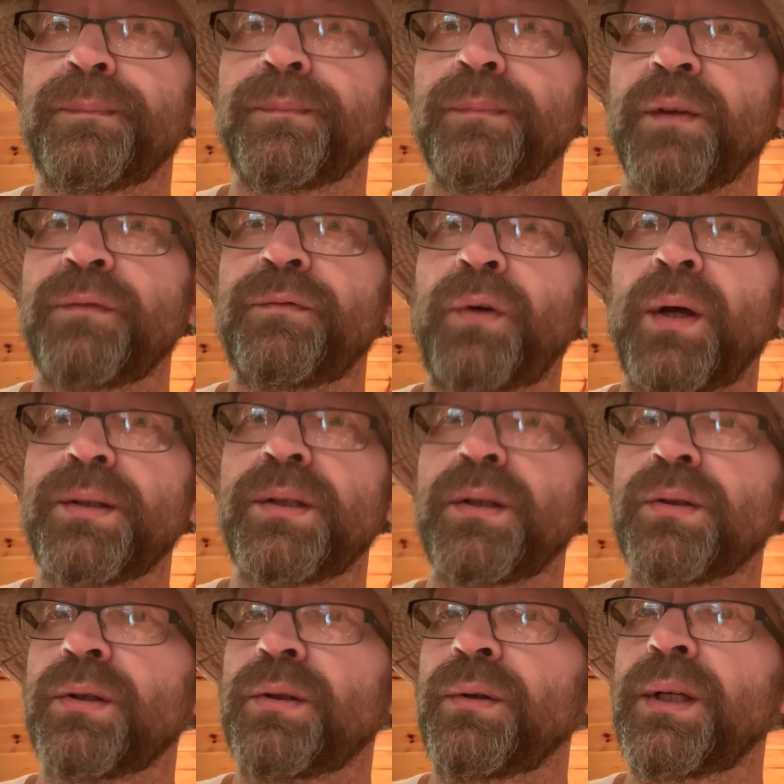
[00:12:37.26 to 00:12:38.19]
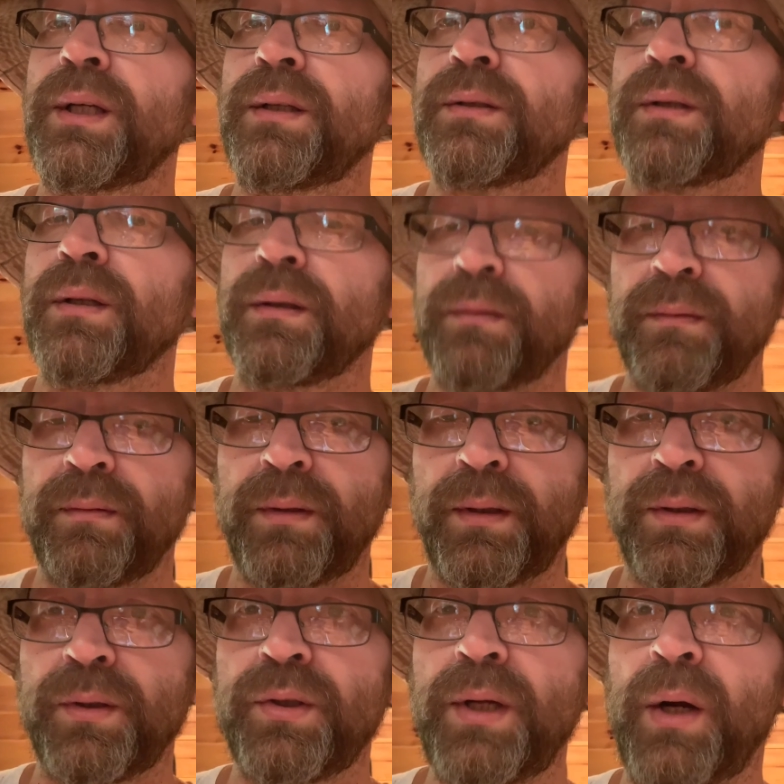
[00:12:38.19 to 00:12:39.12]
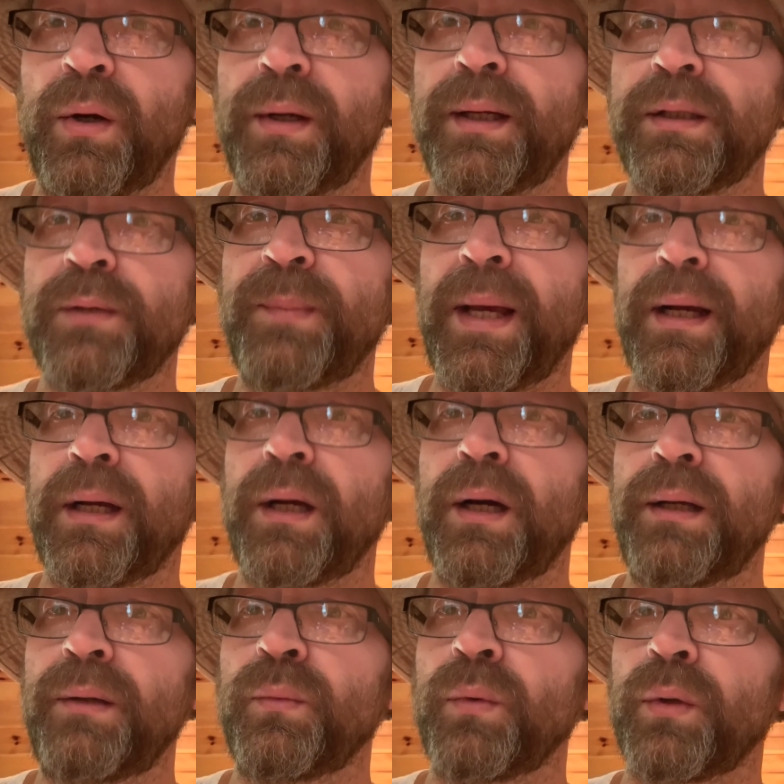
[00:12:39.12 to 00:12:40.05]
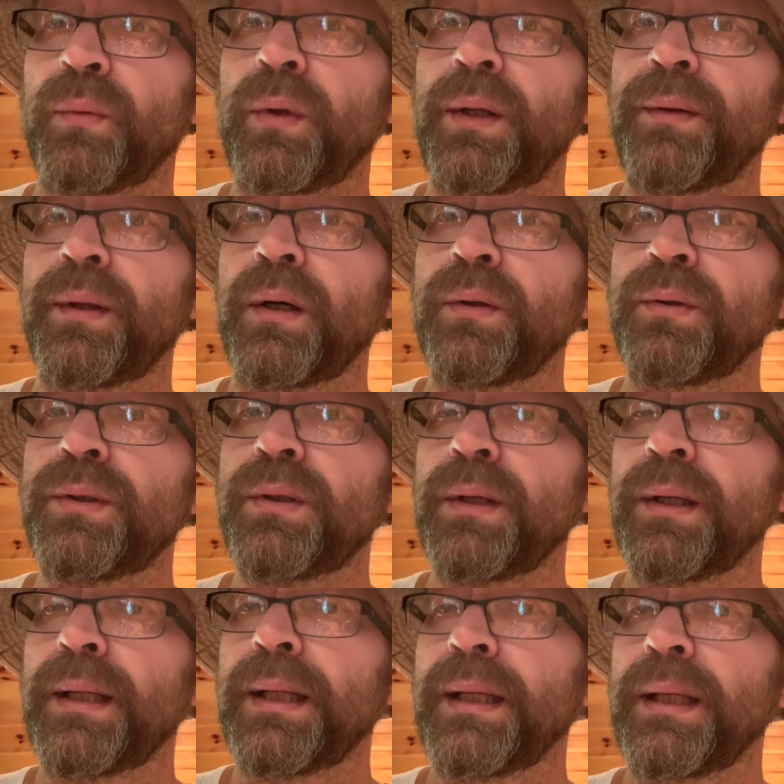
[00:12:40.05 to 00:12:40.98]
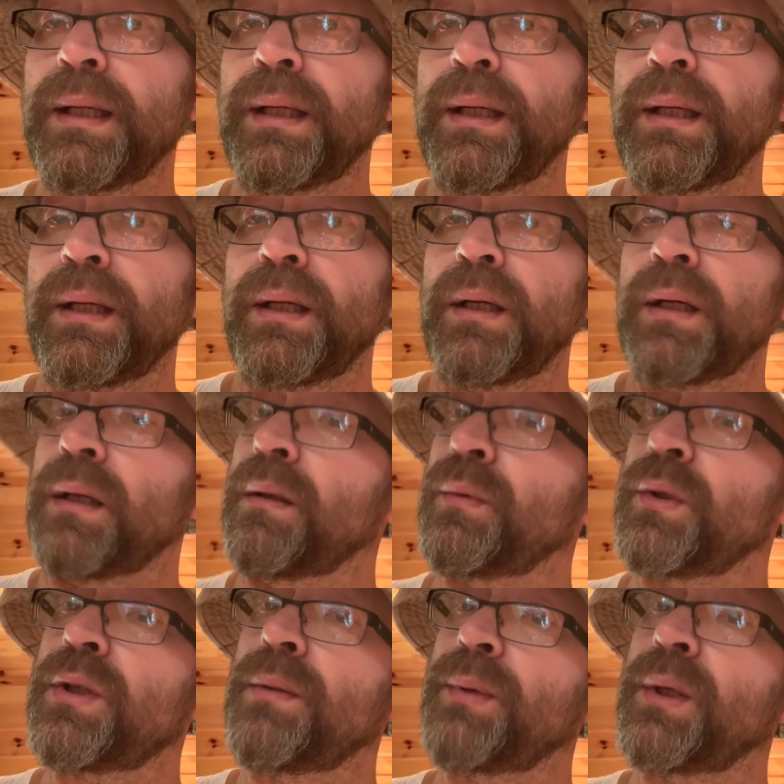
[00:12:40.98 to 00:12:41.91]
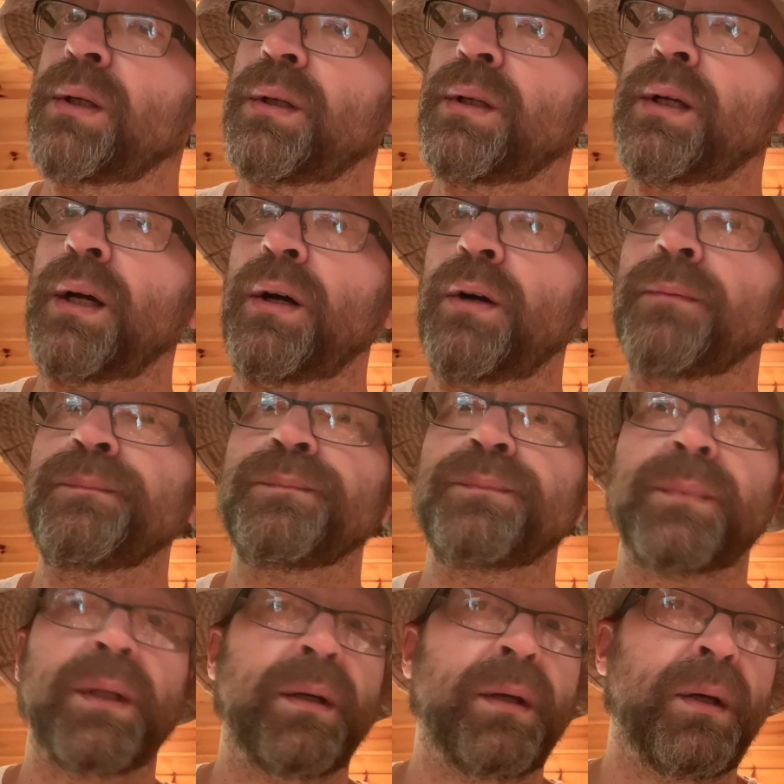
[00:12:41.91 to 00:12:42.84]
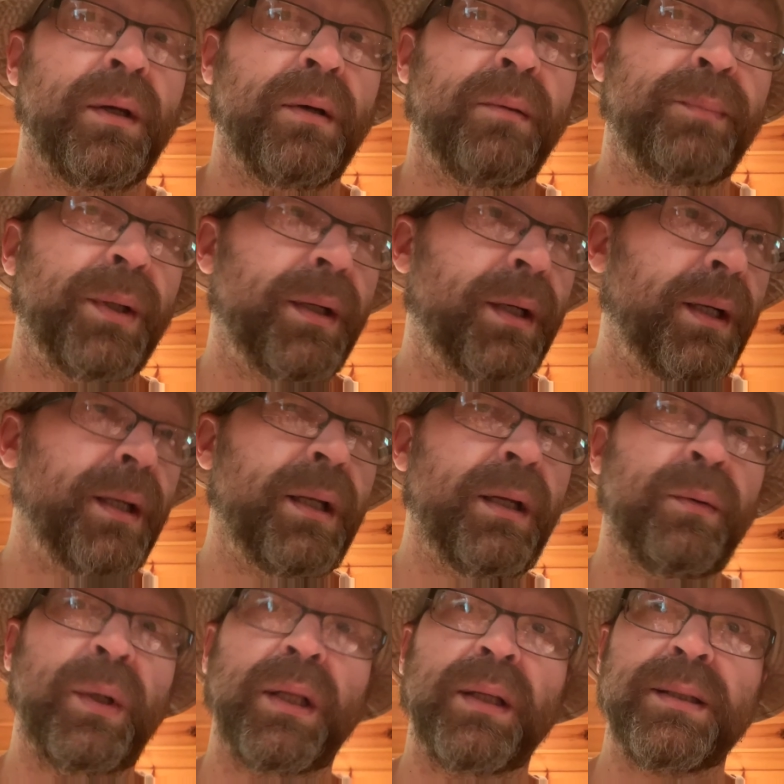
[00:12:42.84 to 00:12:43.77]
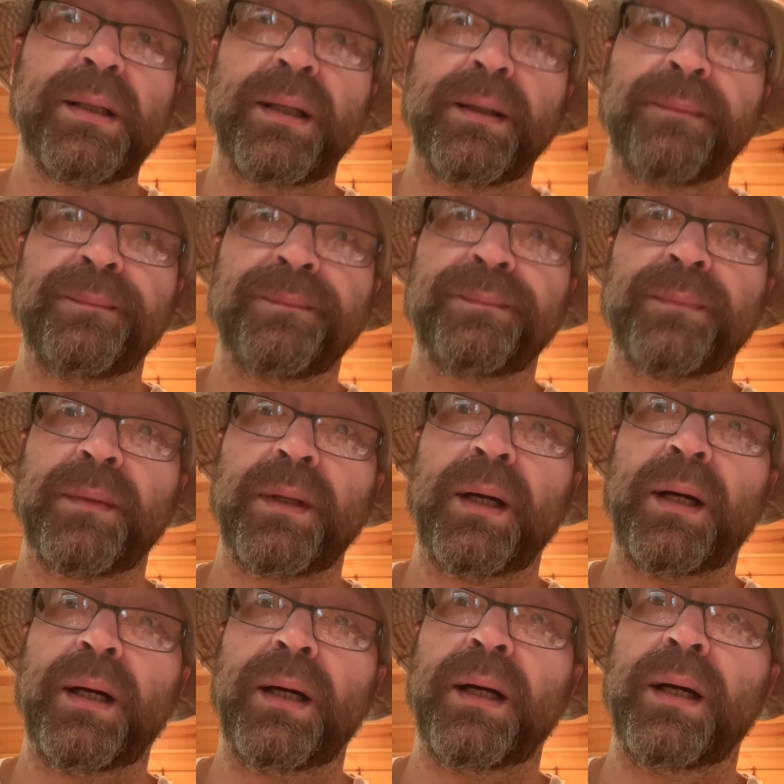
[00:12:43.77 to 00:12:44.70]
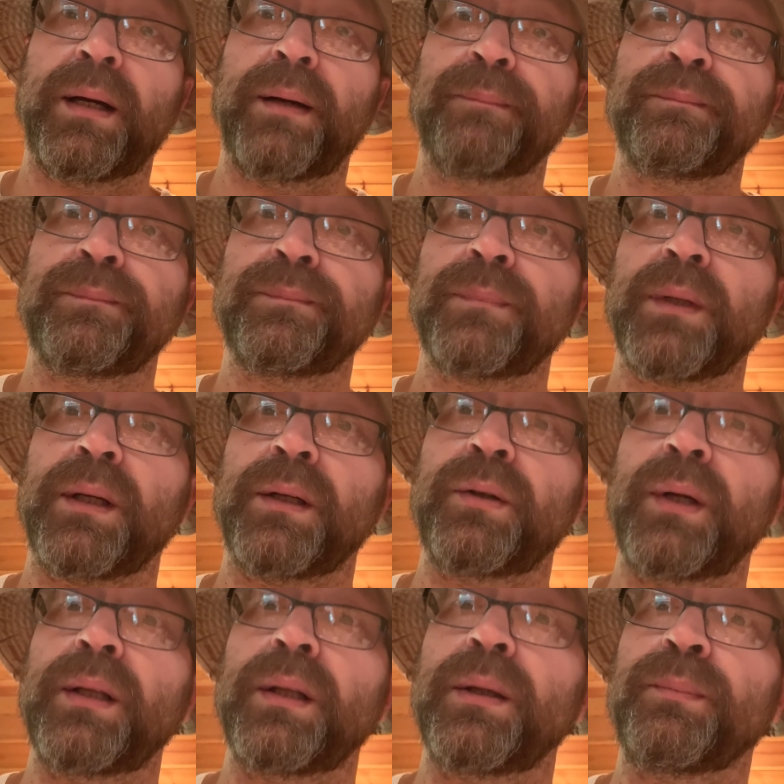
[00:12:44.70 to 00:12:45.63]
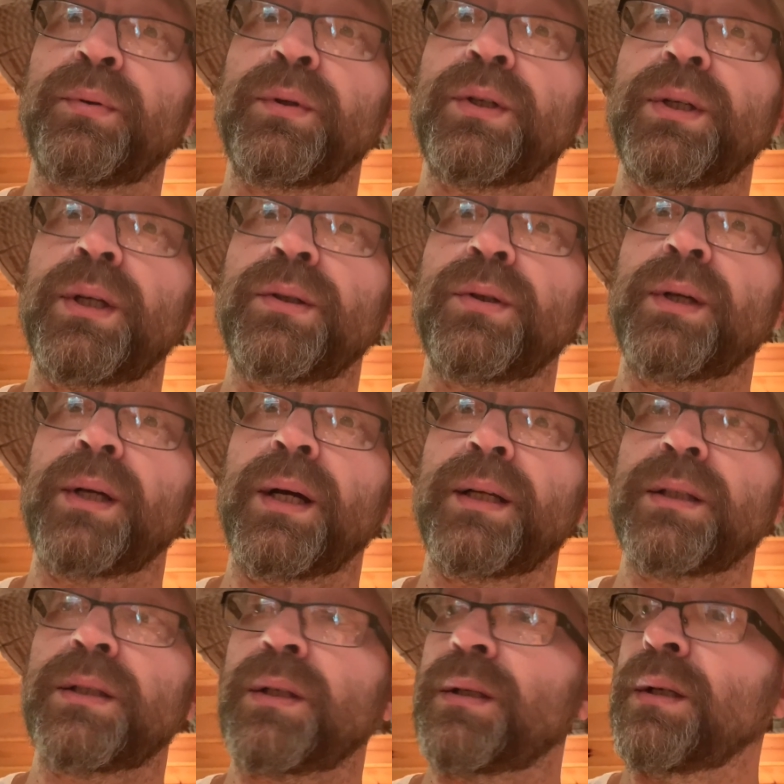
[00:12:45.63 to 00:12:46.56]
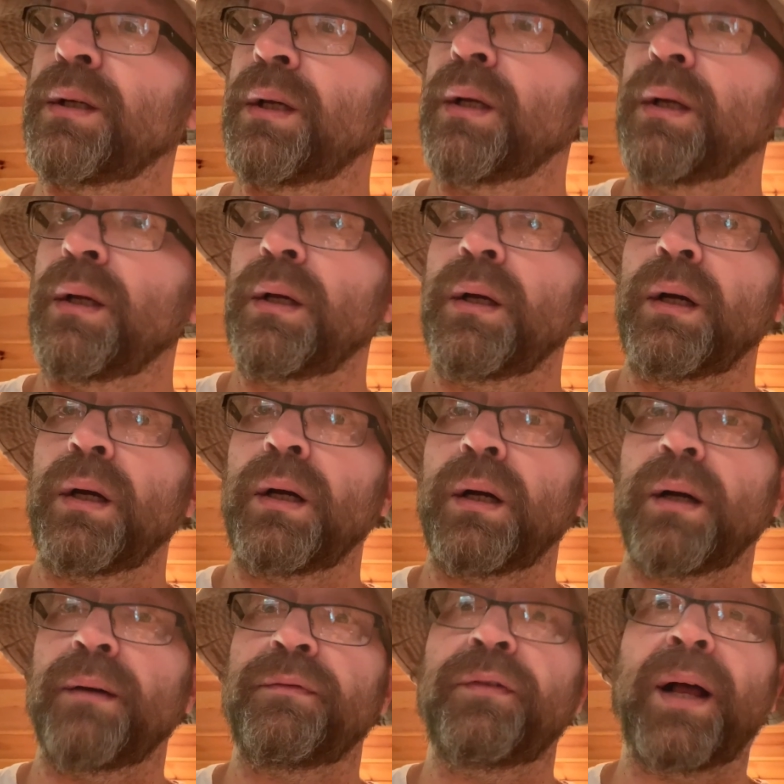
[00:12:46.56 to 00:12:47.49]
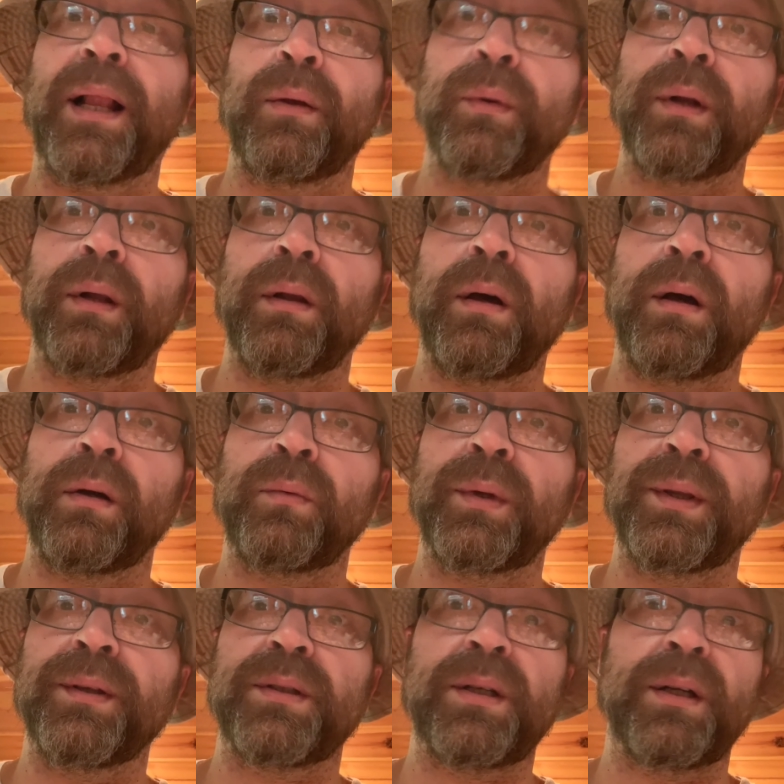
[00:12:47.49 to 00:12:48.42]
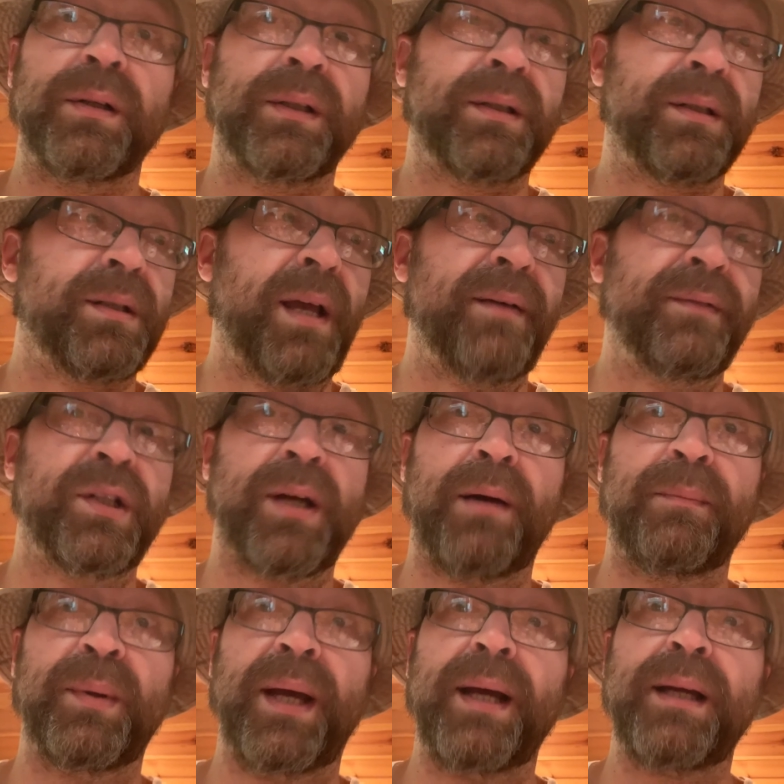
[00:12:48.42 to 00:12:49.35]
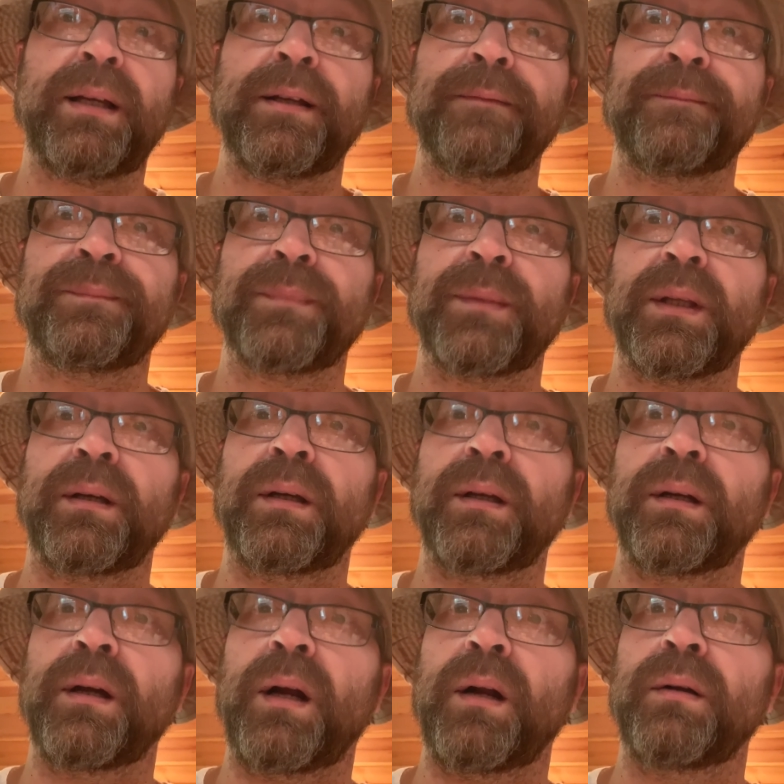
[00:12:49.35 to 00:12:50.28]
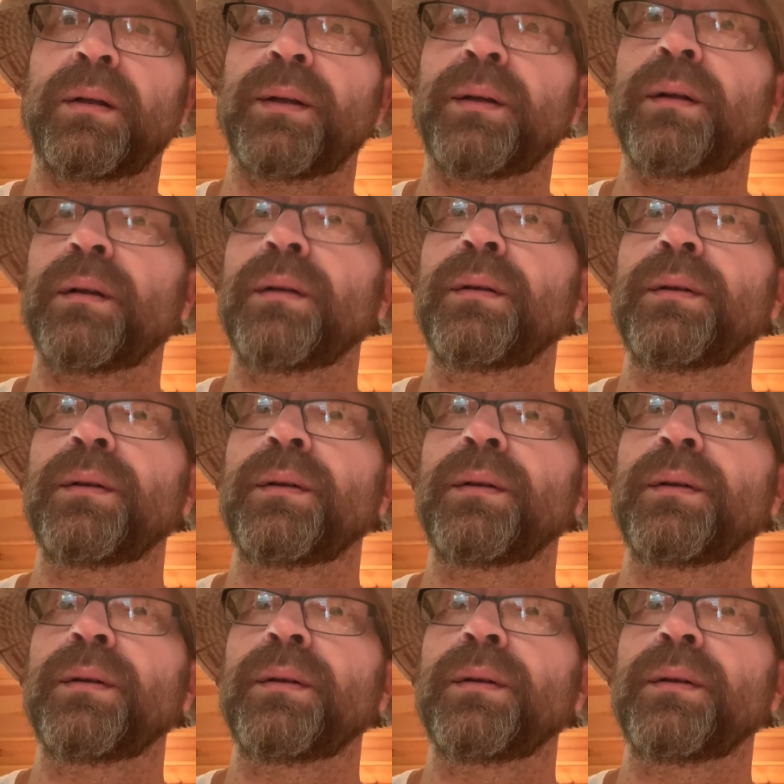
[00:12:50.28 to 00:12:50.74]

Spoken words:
faucet screens and shower heads back on, and we'll run those, and then we should be good to go. But anyway, listen, I greatly appreciate you guys following along with us here at the Savage Outback and our little